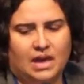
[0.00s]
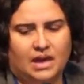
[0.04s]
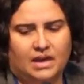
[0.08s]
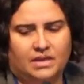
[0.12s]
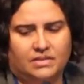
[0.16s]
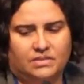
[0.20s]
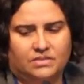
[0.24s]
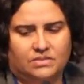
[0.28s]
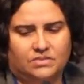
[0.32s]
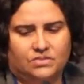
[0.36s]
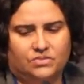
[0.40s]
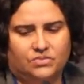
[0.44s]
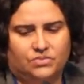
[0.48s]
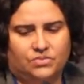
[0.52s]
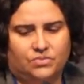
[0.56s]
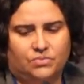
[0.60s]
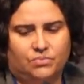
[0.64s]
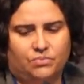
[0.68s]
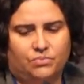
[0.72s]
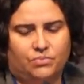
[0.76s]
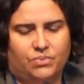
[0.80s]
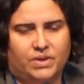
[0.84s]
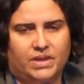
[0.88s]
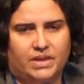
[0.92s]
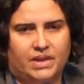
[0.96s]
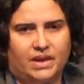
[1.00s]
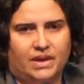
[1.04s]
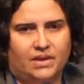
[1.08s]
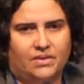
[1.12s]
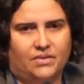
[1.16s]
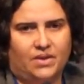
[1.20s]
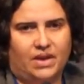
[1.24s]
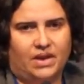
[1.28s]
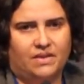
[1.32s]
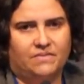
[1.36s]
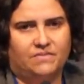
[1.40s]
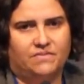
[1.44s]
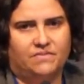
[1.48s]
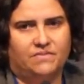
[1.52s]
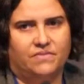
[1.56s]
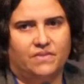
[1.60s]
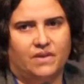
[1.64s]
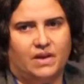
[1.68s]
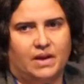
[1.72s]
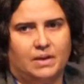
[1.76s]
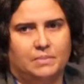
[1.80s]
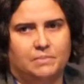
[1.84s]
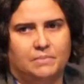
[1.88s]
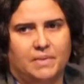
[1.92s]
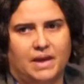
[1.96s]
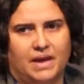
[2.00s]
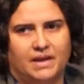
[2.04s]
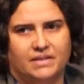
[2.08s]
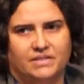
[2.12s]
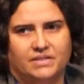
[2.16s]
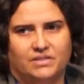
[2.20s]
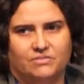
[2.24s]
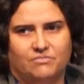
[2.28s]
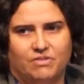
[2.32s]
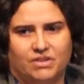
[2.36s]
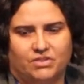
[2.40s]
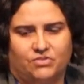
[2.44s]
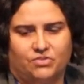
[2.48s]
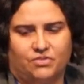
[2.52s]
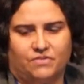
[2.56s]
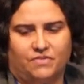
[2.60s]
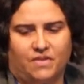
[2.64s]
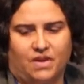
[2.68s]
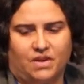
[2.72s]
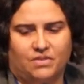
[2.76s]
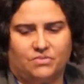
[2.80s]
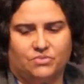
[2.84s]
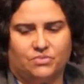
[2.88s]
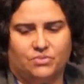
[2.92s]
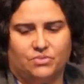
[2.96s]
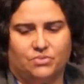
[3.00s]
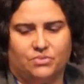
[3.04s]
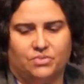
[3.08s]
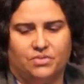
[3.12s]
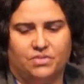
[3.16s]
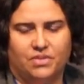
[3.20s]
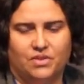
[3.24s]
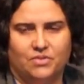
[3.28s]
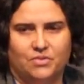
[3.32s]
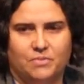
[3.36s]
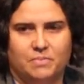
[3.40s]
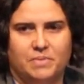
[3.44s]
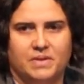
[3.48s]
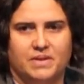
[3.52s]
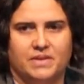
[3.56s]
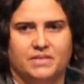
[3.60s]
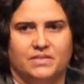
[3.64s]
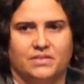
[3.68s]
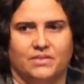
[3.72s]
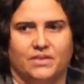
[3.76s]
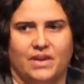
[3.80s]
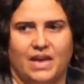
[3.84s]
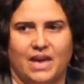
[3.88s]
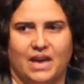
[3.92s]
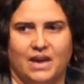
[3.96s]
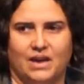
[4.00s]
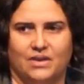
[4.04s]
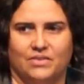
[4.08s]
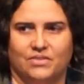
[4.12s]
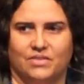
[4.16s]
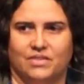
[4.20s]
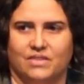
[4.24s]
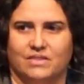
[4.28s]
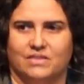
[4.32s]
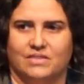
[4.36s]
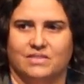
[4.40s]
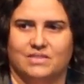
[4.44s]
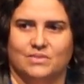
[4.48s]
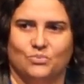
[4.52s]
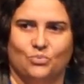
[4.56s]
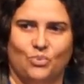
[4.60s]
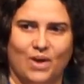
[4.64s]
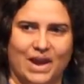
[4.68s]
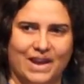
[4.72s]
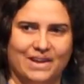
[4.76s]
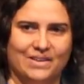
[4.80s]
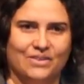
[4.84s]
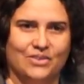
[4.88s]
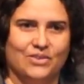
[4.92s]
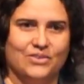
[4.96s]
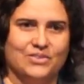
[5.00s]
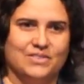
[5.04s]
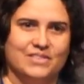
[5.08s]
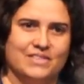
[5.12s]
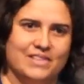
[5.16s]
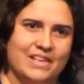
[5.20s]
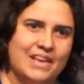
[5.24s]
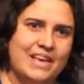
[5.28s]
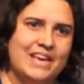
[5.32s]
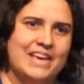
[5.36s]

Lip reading: And we now have antiretroviral therapies, so how does weight loss